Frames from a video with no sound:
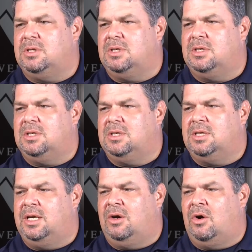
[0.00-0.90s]
uh,
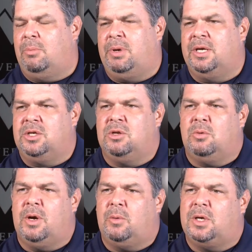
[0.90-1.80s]
in our opinion, the
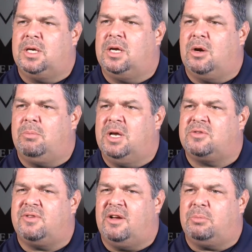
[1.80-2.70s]
way we could get our
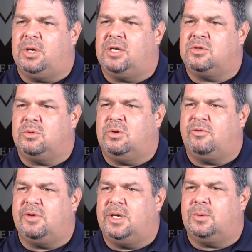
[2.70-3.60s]
best five players on the
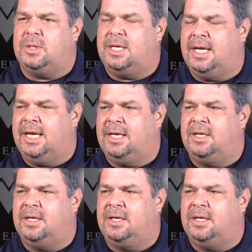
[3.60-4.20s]
field. And